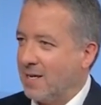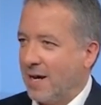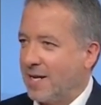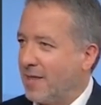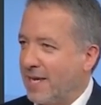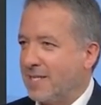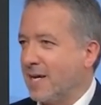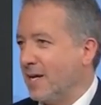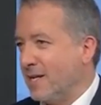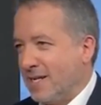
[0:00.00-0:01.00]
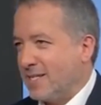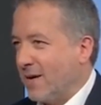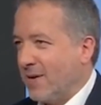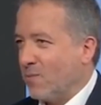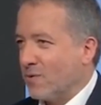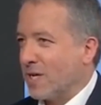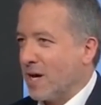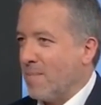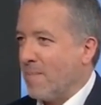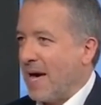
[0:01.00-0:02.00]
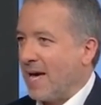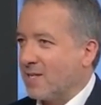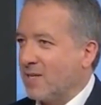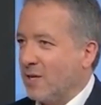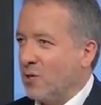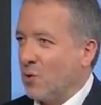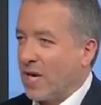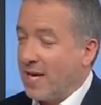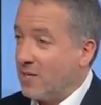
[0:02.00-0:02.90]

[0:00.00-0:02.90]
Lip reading: I don't think he's going to necessarily want to come back to the UK.